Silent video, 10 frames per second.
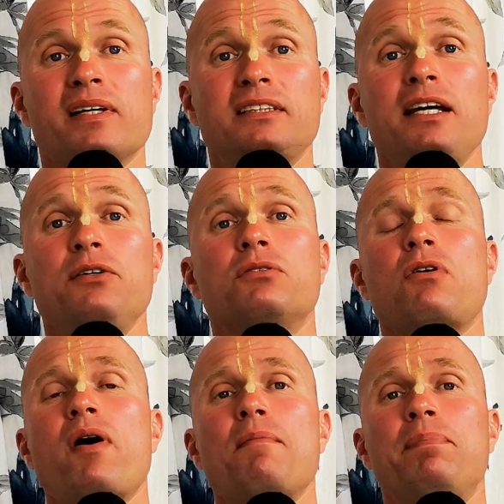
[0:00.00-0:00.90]
Say you
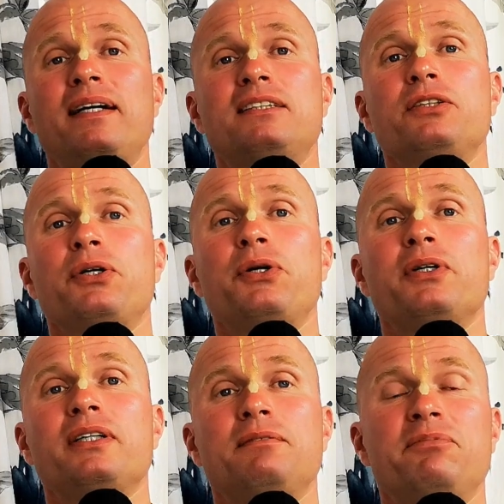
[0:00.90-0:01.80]
grow up as a
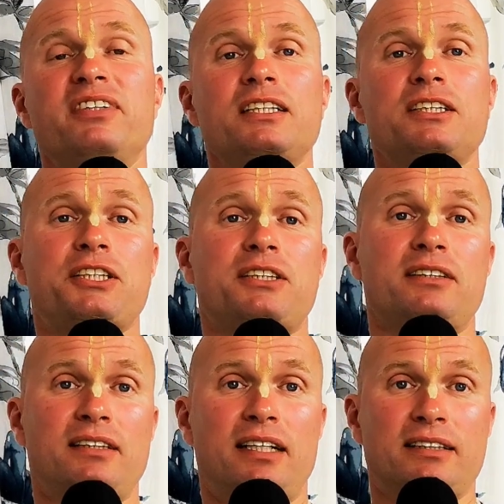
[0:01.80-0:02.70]
girl in a
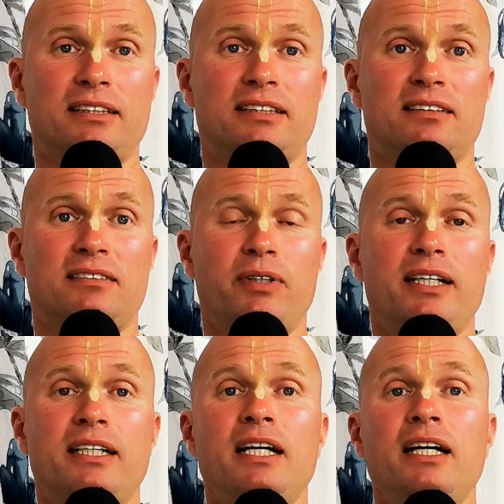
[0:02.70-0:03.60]
village like this,
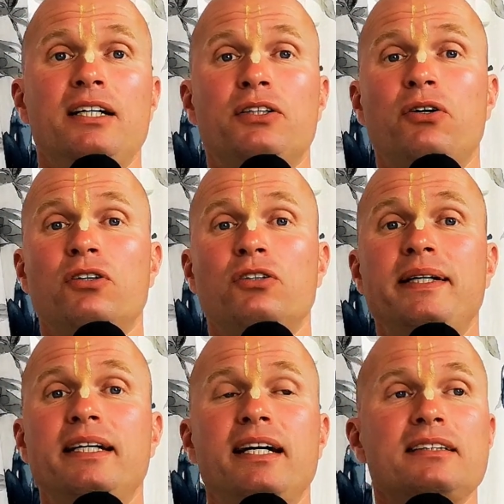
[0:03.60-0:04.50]
where, on the
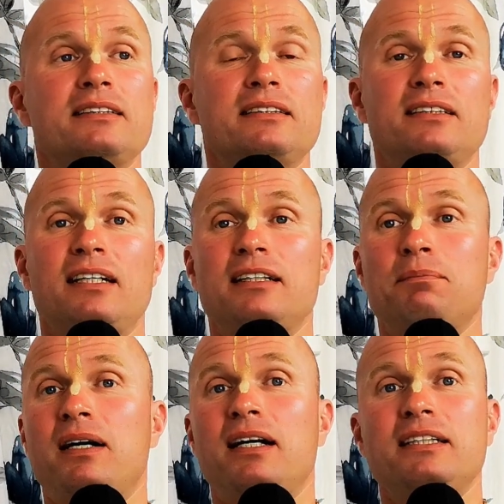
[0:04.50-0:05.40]
weekends there are
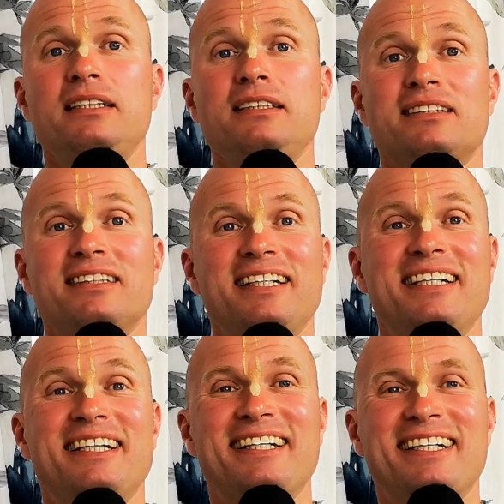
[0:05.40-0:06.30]

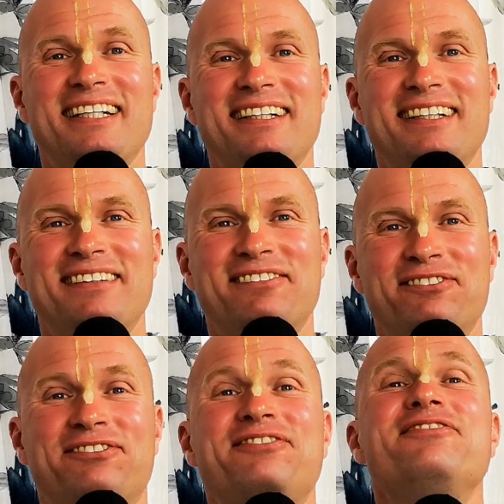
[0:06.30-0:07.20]
parties,
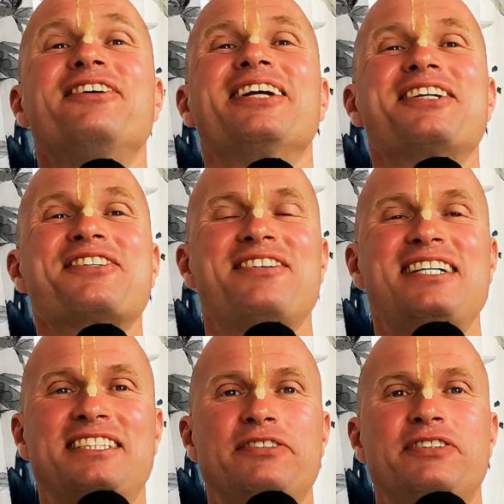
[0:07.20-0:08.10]
village
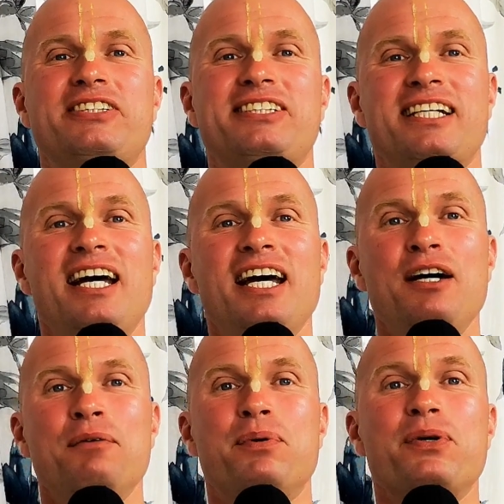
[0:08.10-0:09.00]

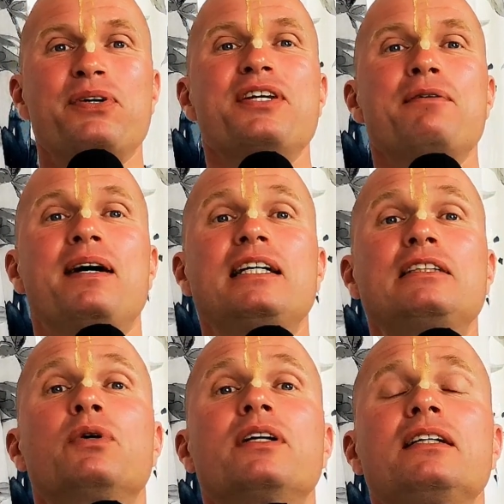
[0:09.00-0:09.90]
festivals, birthday
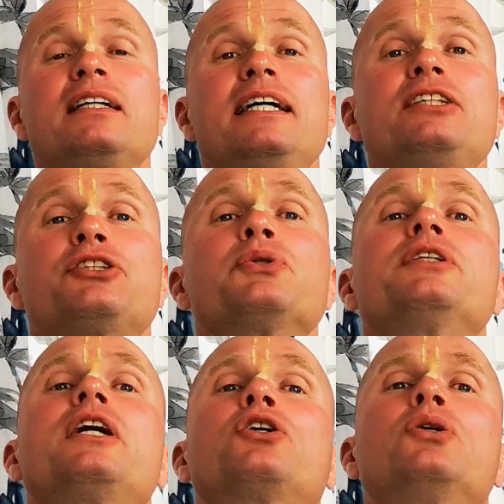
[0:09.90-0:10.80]
parties. What are the ladies
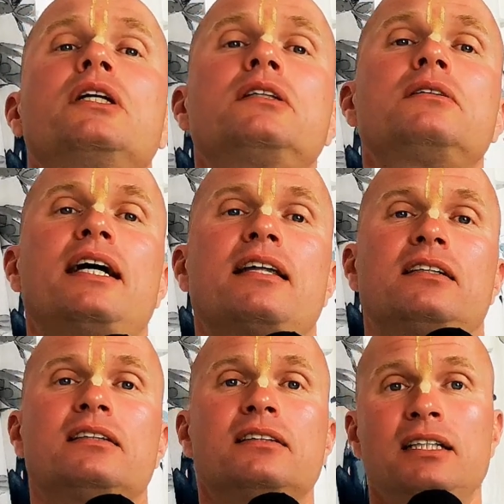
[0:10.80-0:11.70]
doing? They're cooking
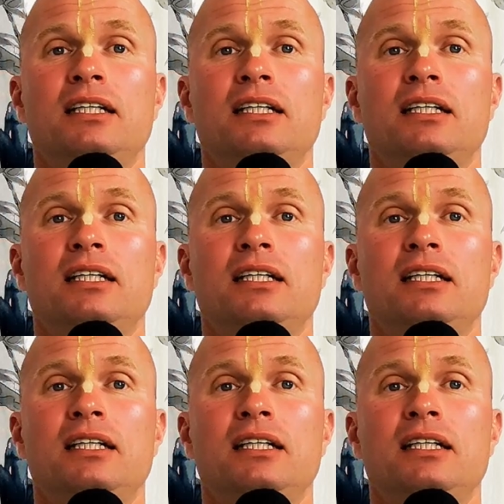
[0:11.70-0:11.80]
together.